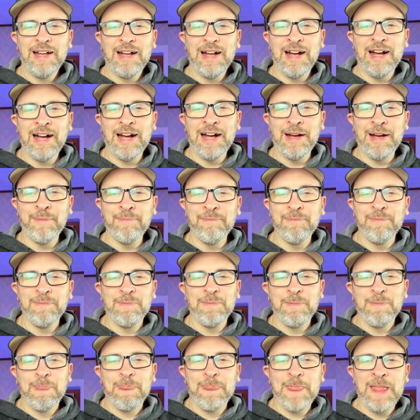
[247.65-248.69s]
Um,
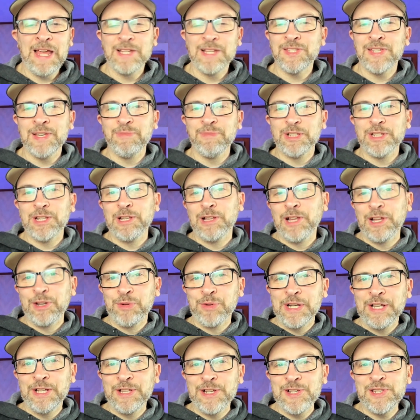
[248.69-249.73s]
it seemed a little
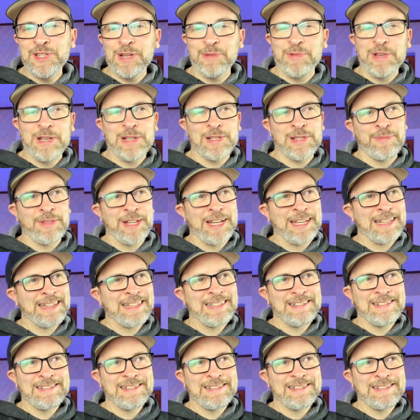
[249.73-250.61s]
unrealistic because I'm like,